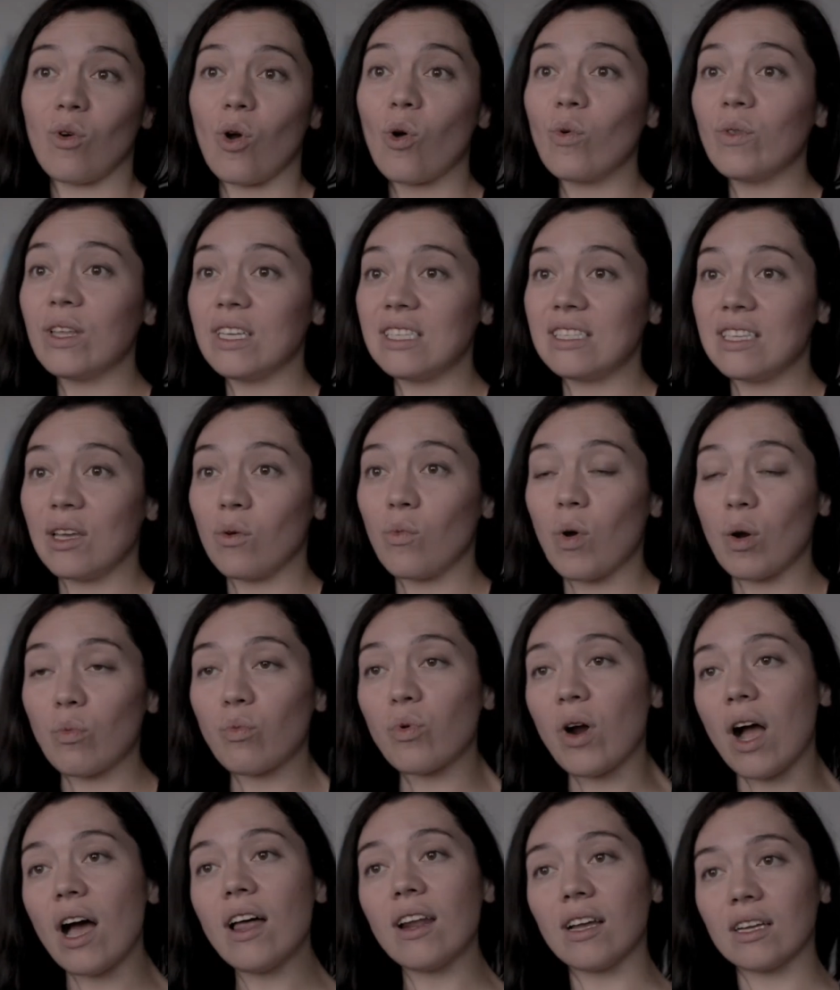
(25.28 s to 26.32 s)
we're only seeing one
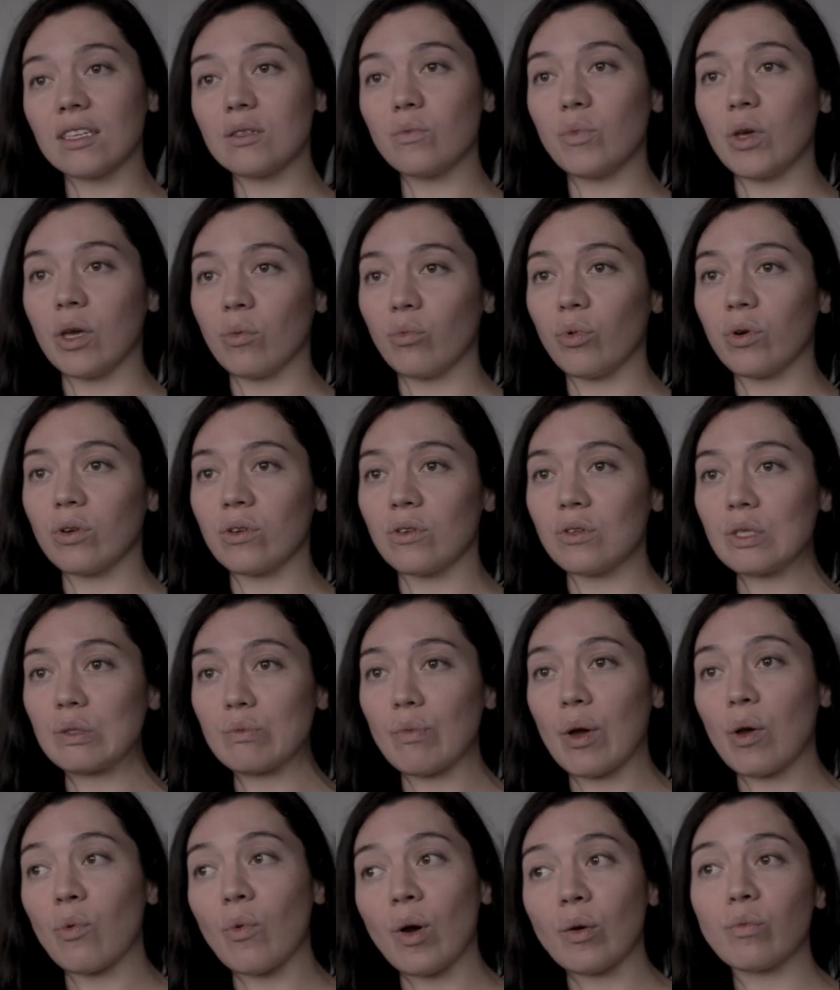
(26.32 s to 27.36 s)
product being
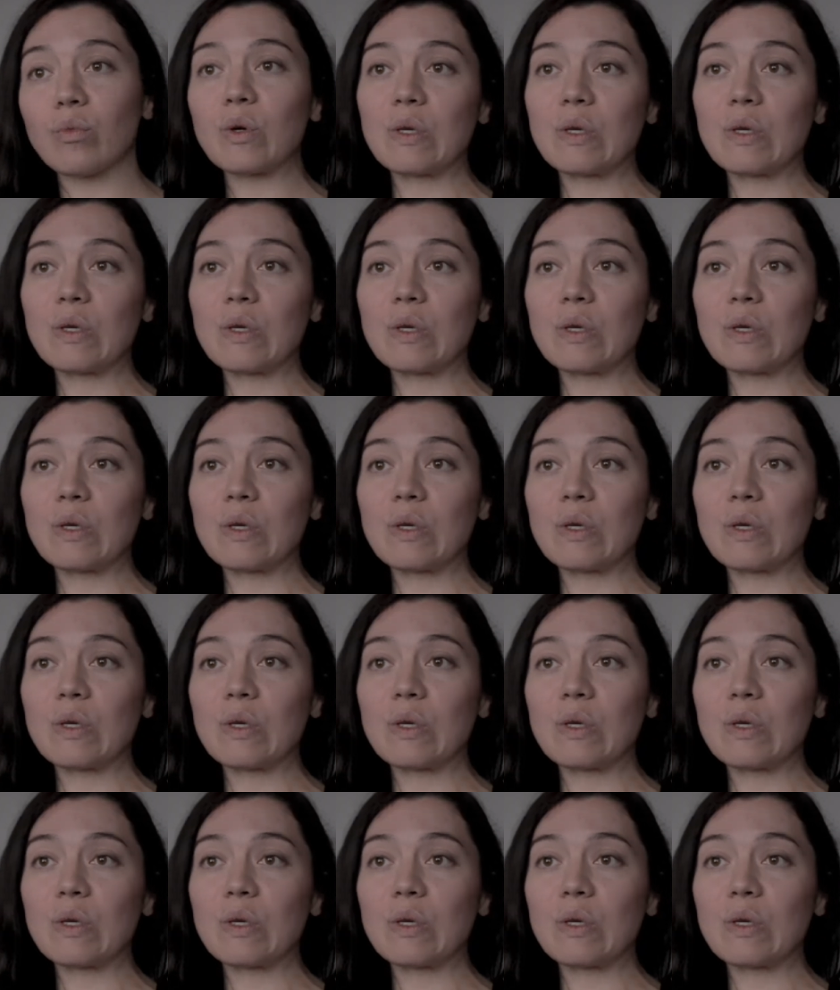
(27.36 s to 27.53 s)
produced by one